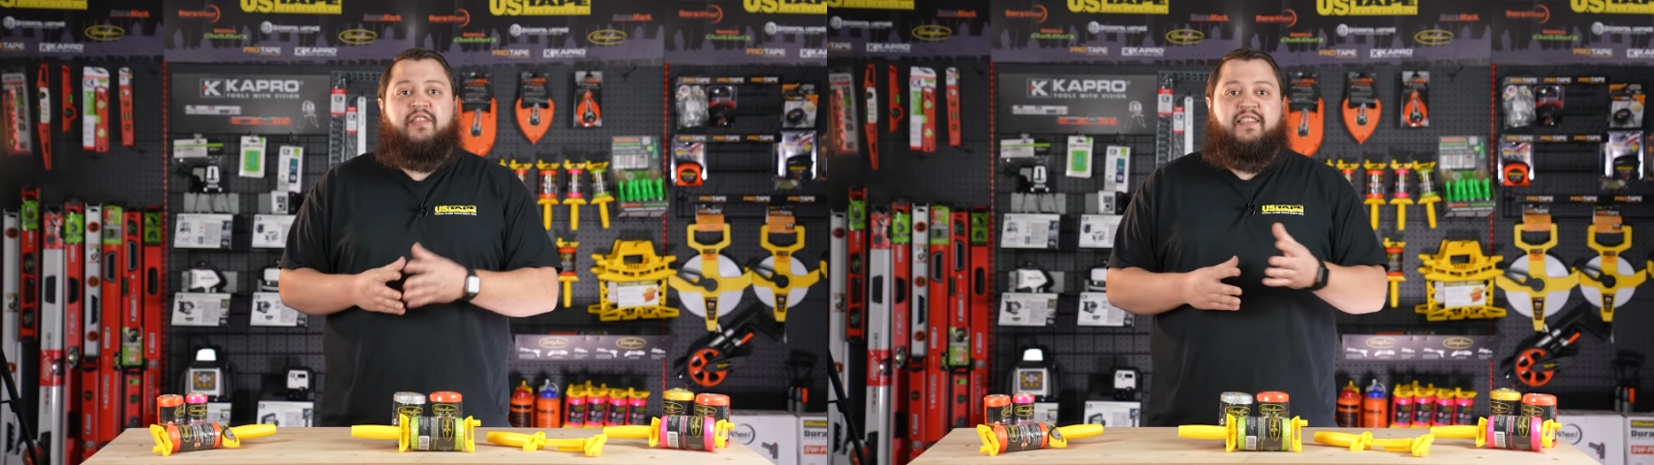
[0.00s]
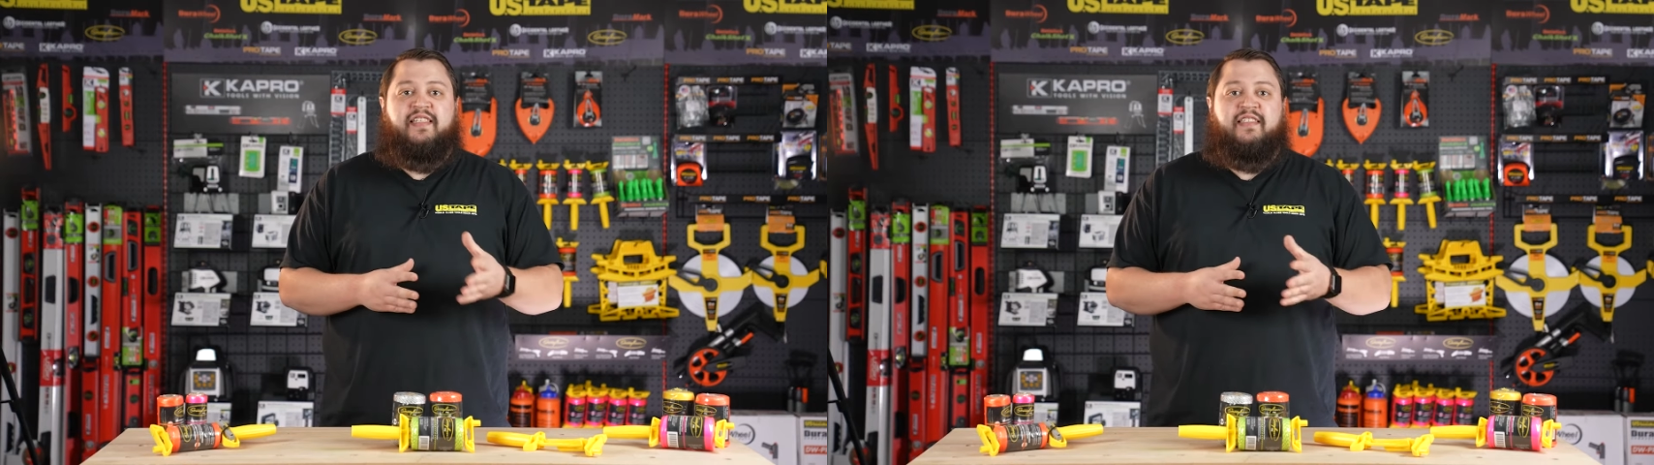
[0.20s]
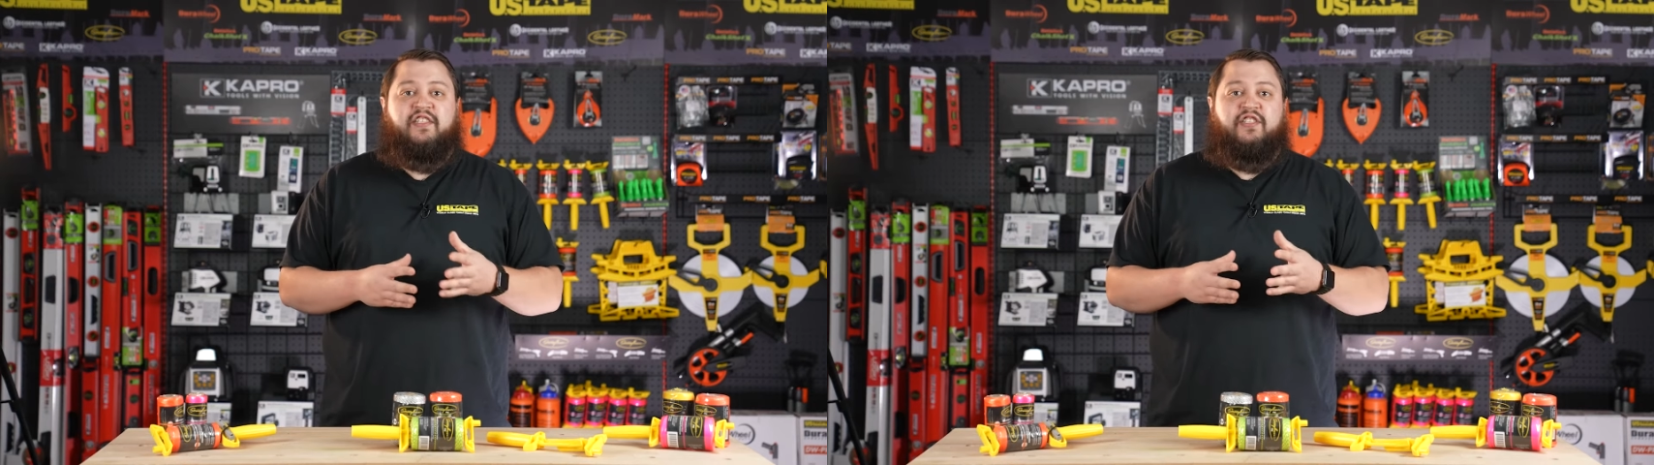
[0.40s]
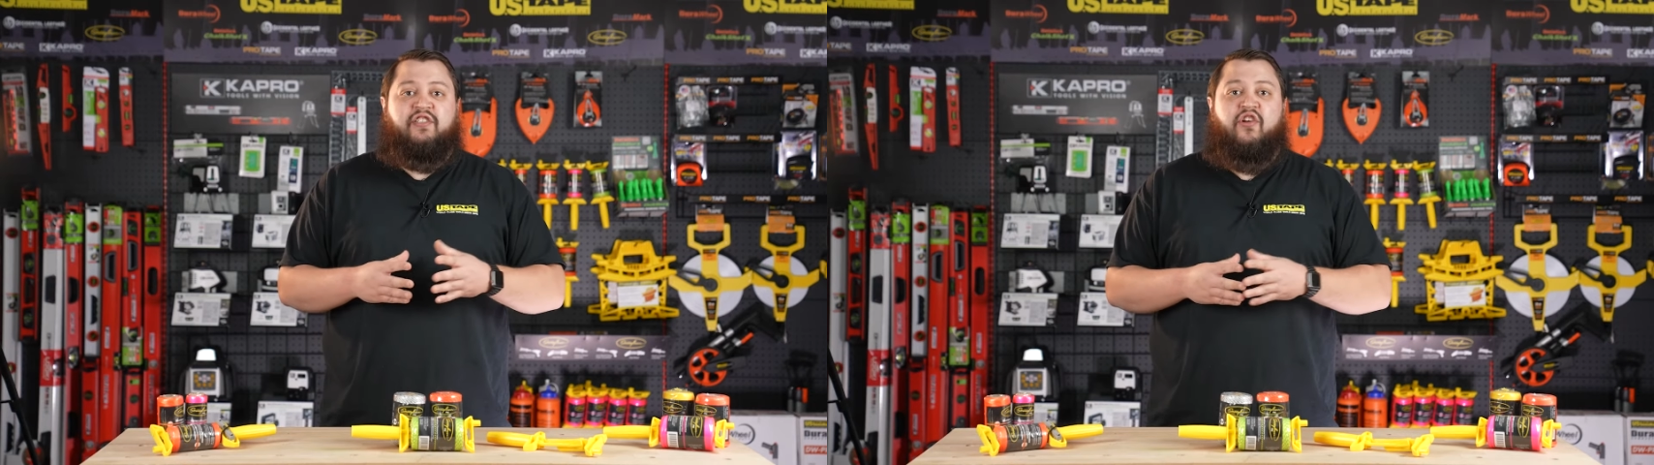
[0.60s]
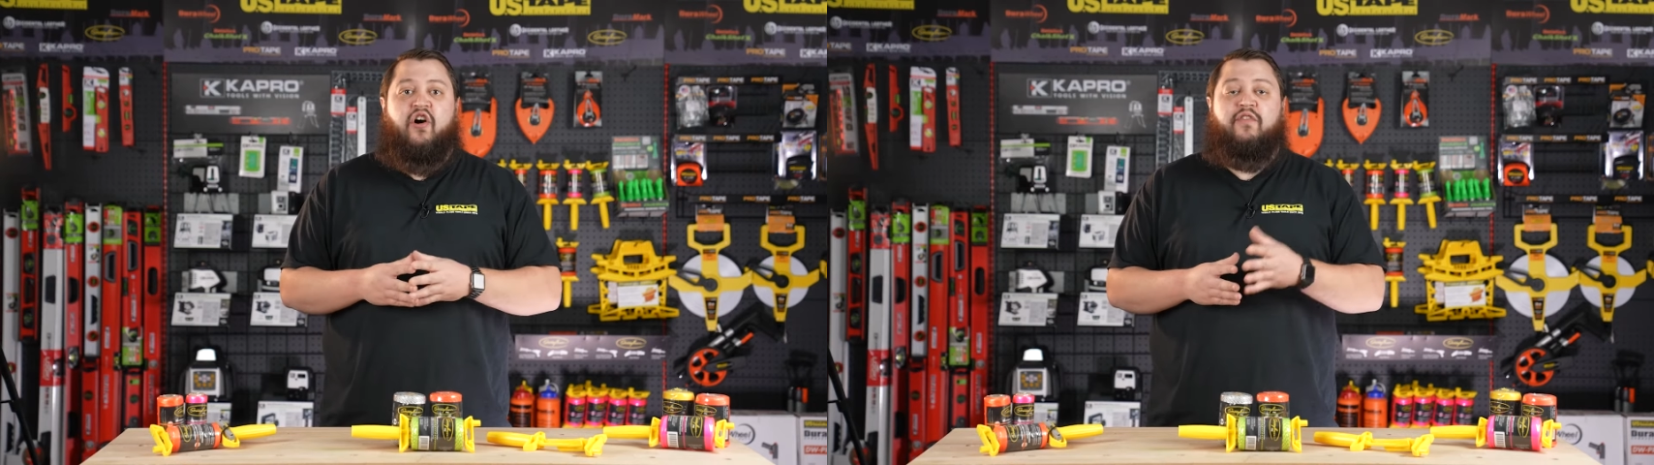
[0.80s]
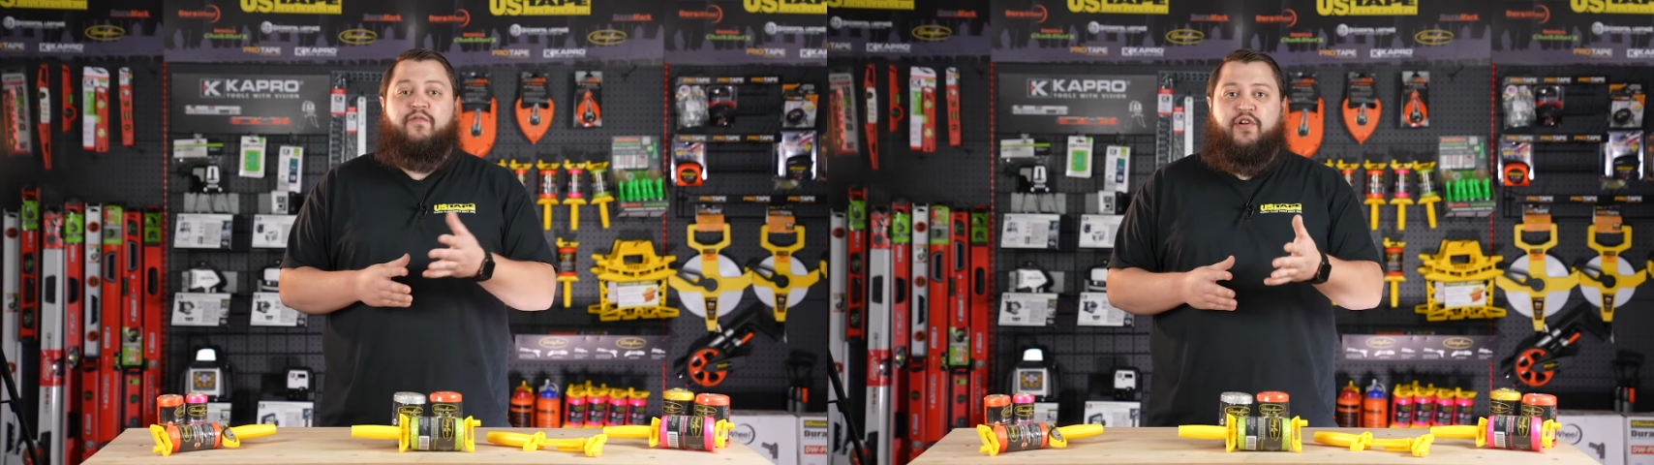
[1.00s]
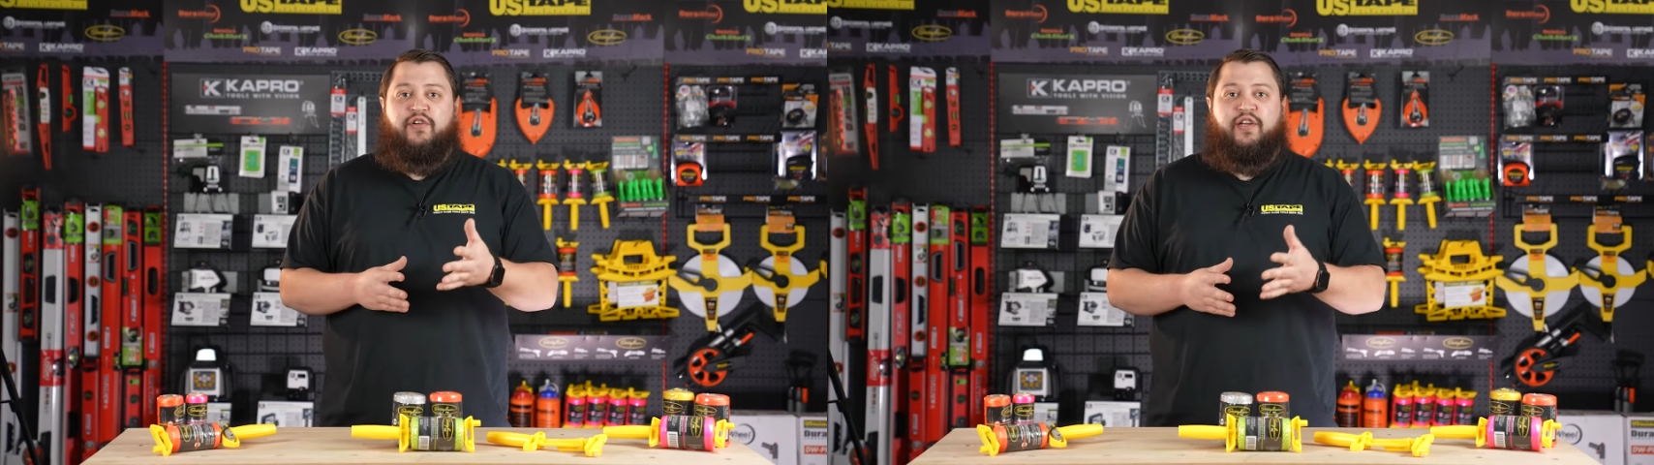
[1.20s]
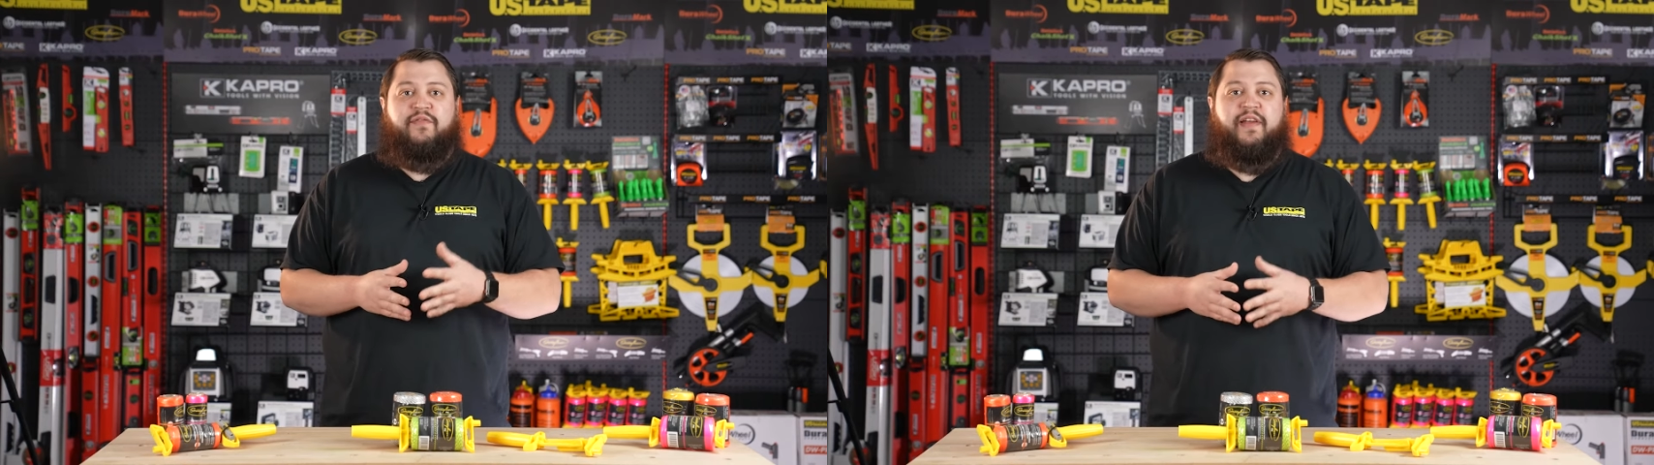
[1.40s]
to 6 inches long for
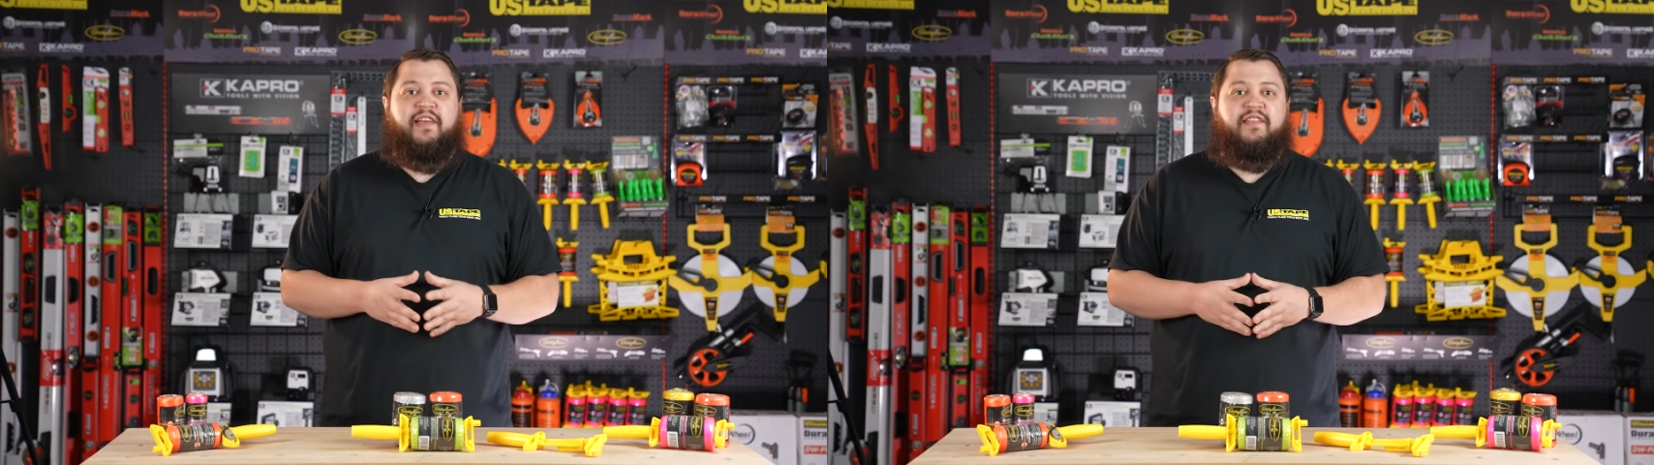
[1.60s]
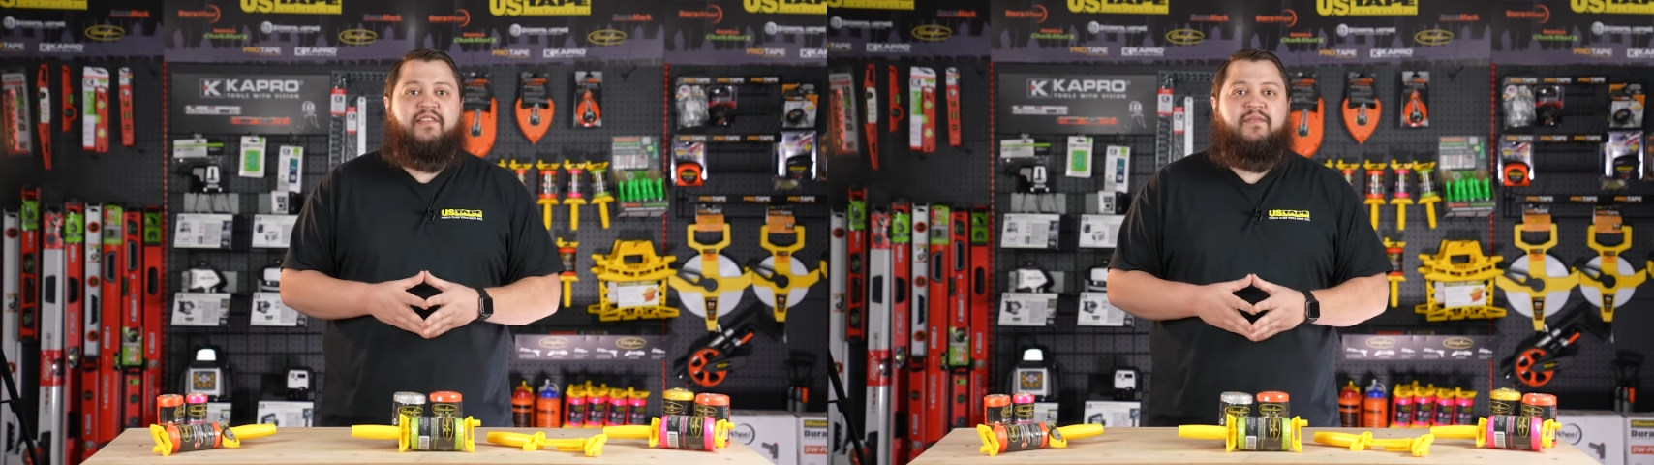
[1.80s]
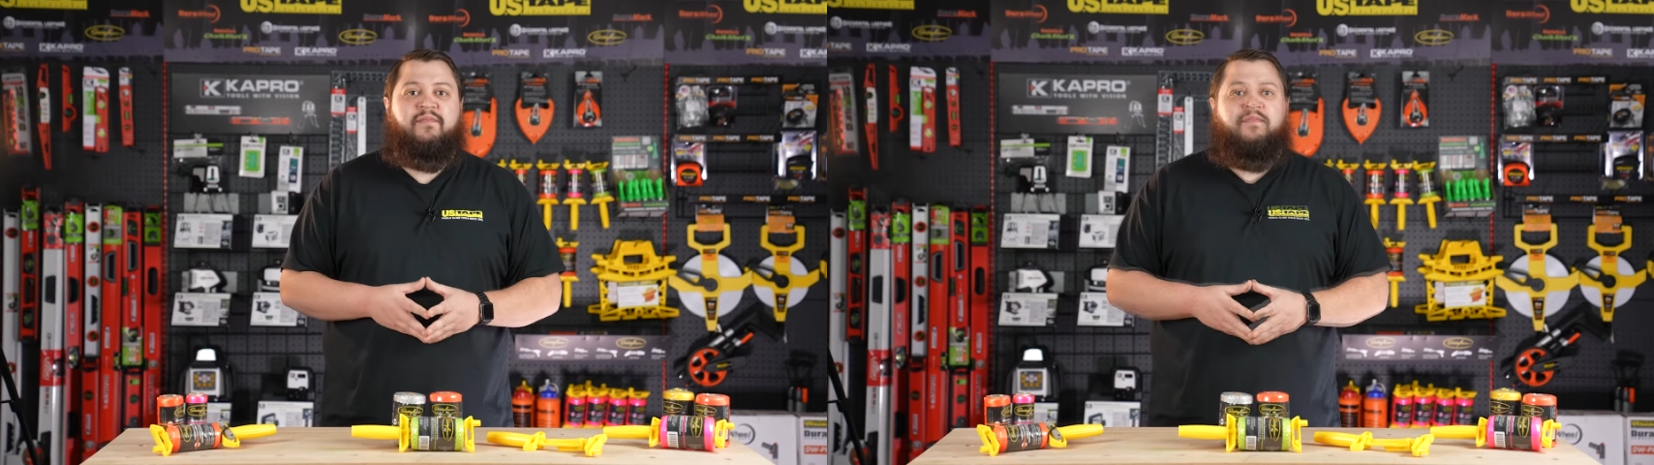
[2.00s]
your convenience.